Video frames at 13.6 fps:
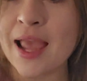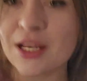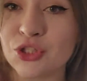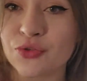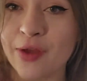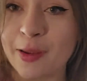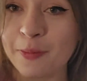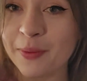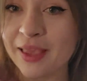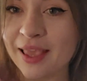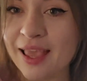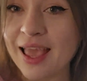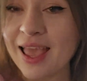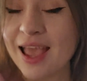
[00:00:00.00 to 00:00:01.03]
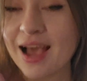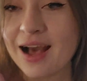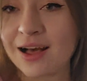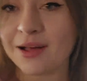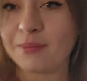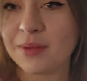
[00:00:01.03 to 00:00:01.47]
and drapey.
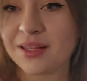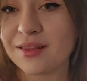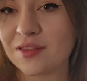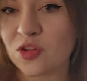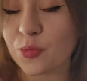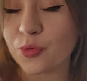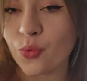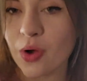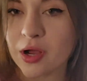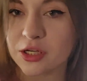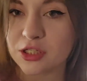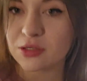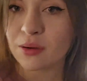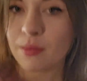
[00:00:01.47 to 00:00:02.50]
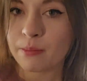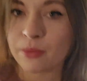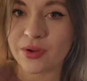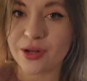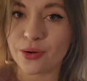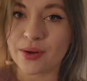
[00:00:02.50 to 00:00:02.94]
It's a superwash
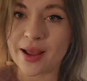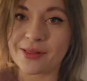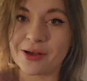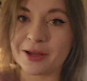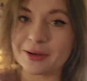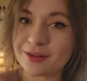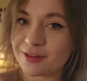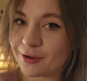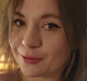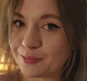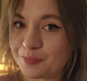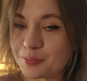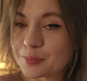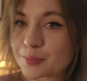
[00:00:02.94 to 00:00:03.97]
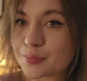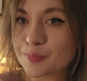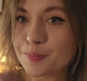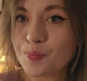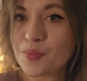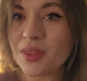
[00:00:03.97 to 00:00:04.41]
merino nylon, so
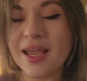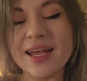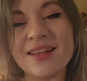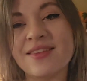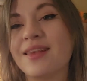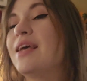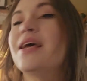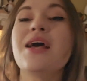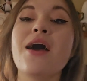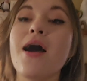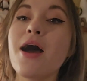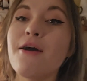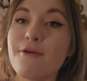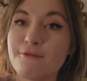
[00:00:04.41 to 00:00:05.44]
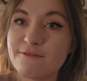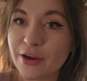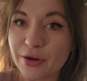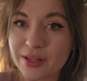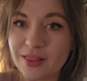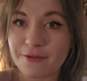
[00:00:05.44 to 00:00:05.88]
it's
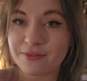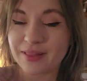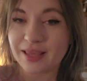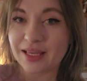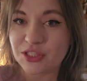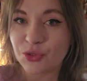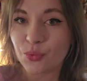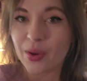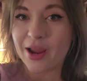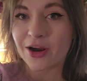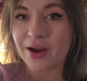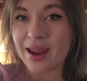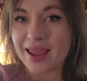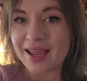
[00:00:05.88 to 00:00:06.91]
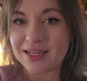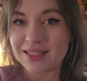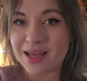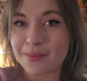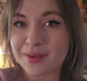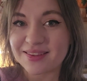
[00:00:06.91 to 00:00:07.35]
very lovely to wear,
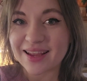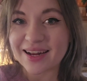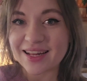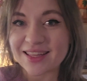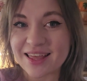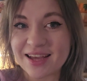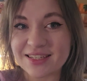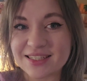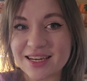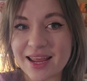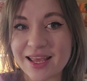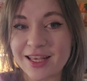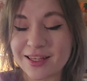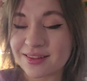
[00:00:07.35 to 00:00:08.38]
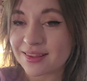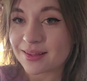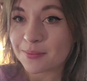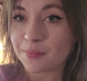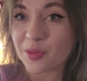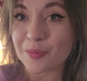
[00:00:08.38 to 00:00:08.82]
and I'm excited that today is
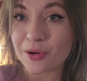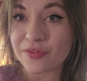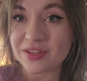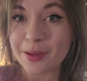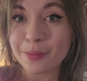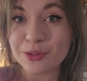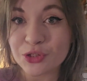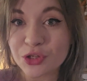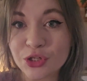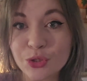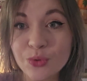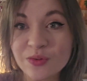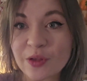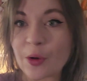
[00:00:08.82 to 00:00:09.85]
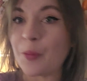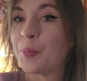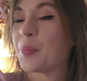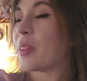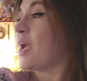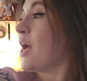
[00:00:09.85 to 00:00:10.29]
the perfect temperature to do so.
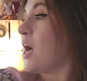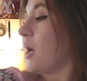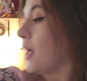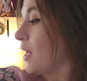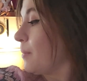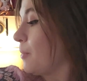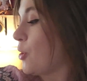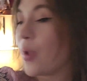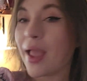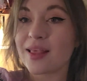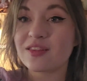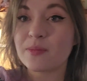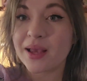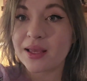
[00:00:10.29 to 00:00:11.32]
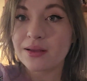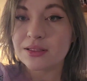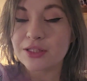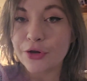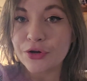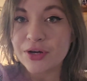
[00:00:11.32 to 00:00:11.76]
Okay, so my
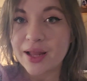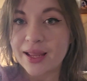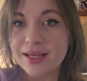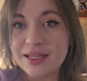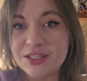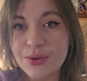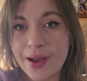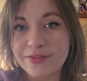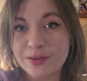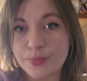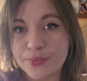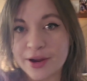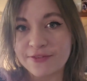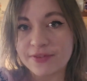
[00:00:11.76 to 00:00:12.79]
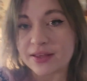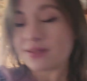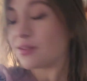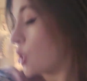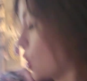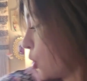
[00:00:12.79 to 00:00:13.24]
daughter and I need to have some
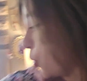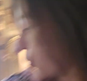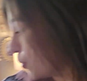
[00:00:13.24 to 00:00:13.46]
breakfast. Oh,